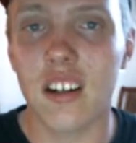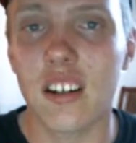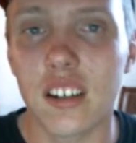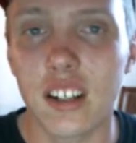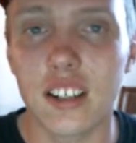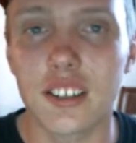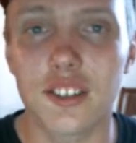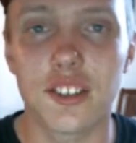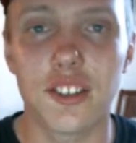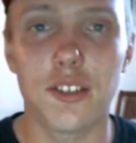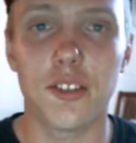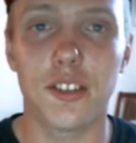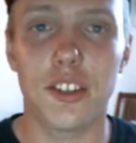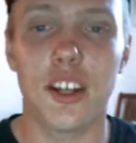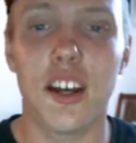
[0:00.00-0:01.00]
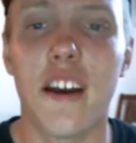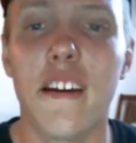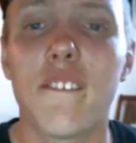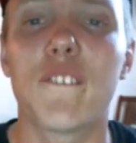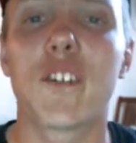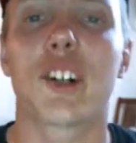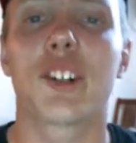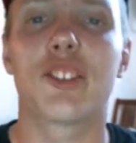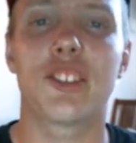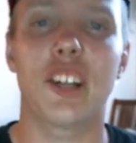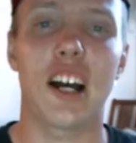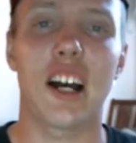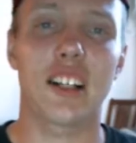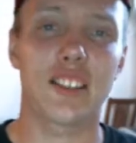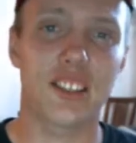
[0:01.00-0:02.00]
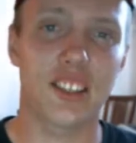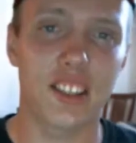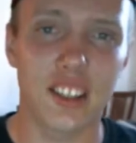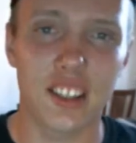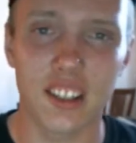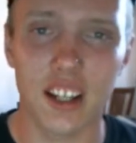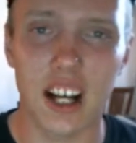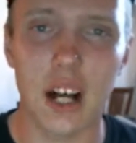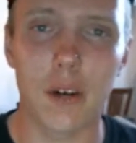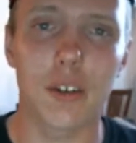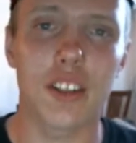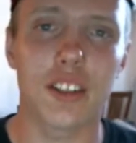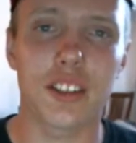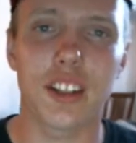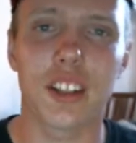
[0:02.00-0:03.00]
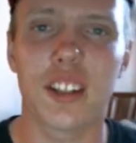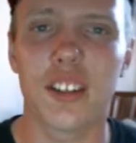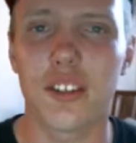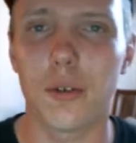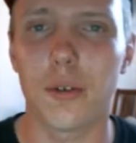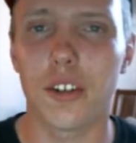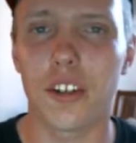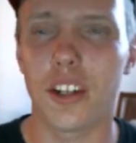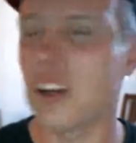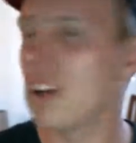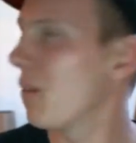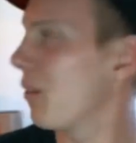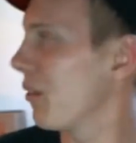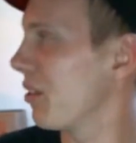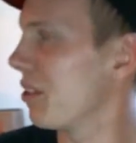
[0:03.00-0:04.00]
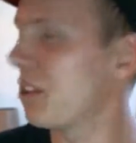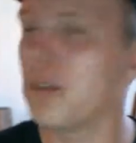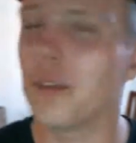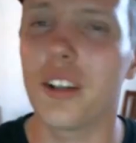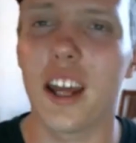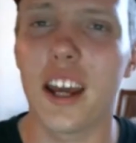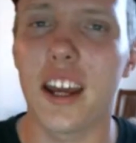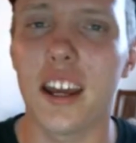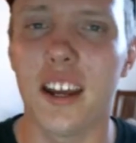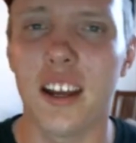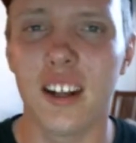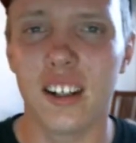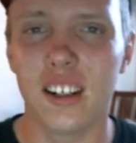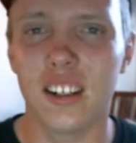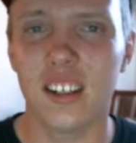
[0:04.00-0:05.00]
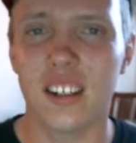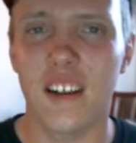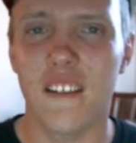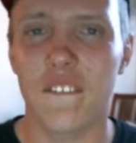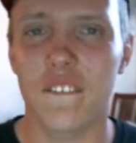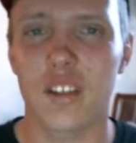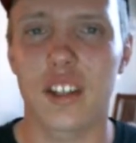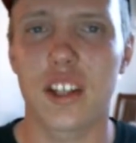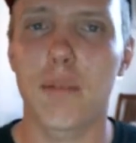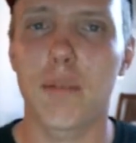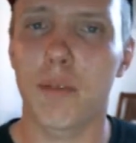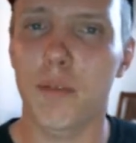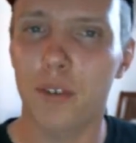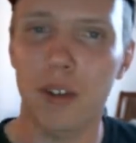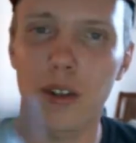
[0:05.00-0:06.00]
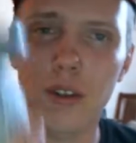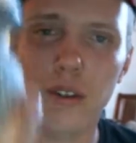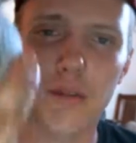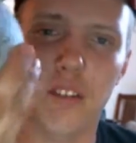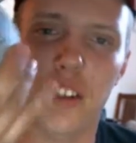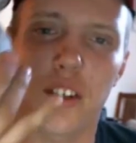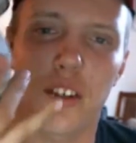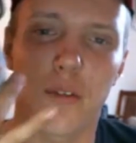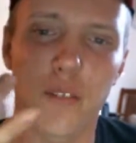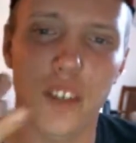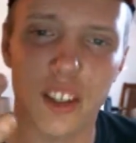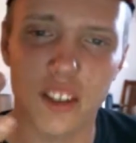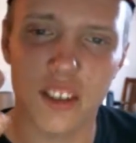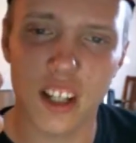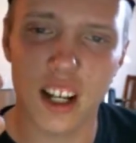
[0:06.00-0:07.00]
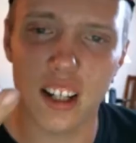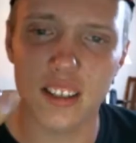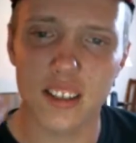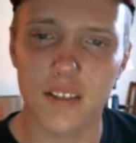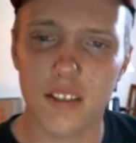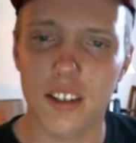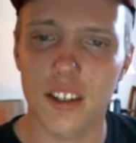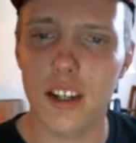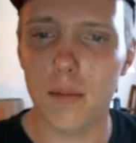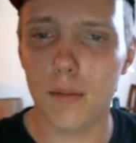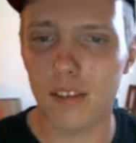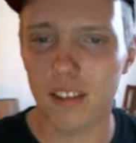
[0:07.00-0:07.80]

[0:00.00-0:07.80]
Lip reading: I just do the first thoughts. Always doing, when we're doing a dip review, we do the first thoughts of the dip.